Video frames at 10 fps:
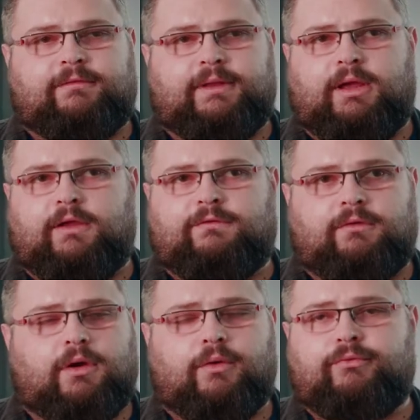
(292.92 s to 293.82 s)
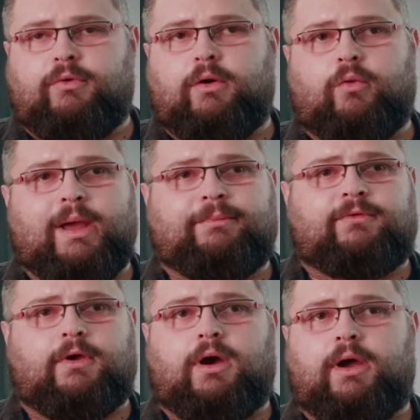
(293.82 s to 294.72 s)
thing is to go through our
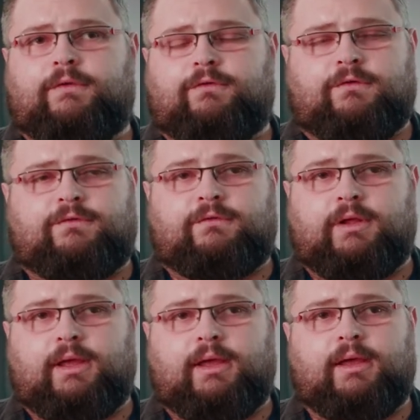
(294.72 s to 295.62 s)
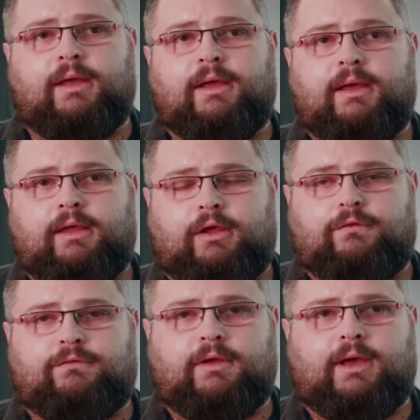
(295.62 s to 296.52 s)
website, just
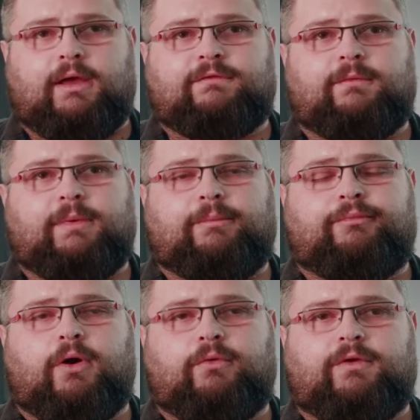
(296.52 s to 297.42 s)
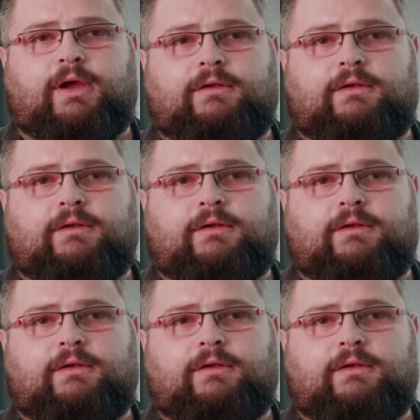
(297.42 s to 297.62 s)
use the estimate project